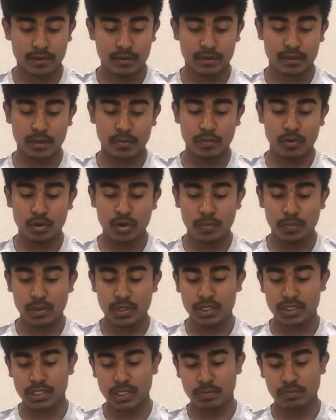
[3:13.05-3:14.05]
The
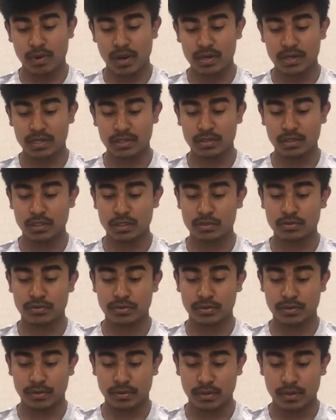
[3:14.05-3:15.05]
monopolistic market
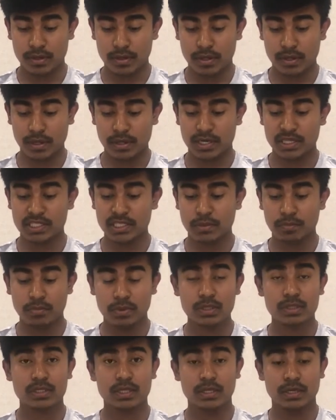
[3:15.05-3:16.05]
also
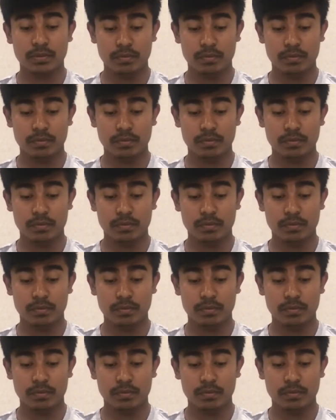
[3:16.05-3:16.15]
resembles the